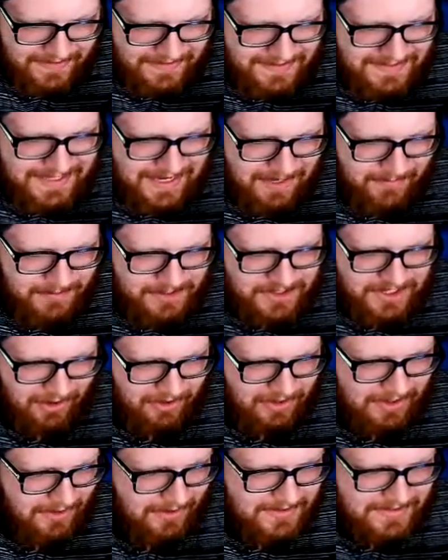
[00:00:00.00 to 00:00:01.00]
at this damage
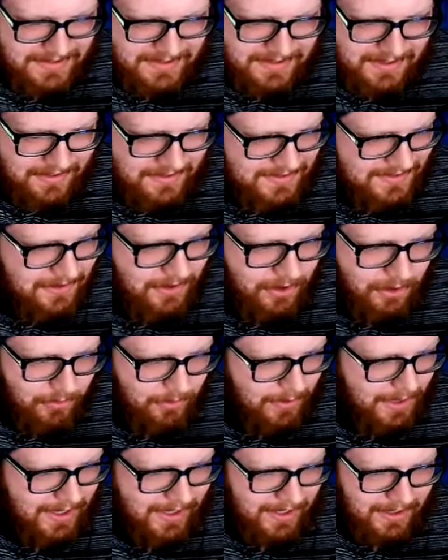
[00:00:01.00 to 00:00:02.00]
calc and I was like, there's no
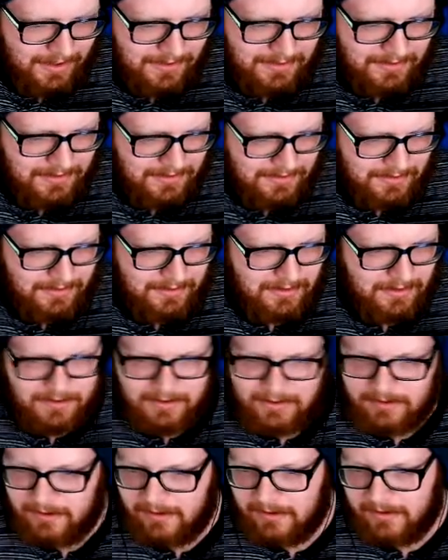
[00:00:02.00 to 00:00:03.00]
way.
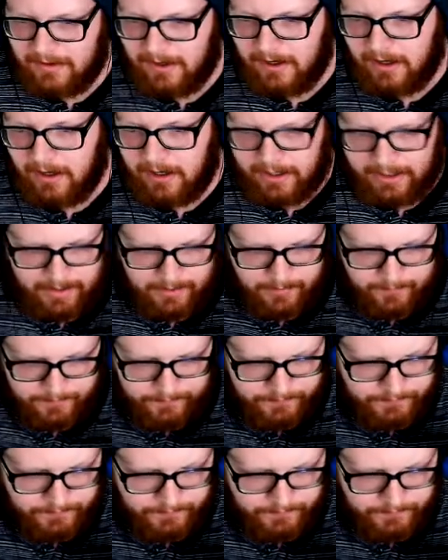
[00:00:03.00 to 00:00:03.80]
All right.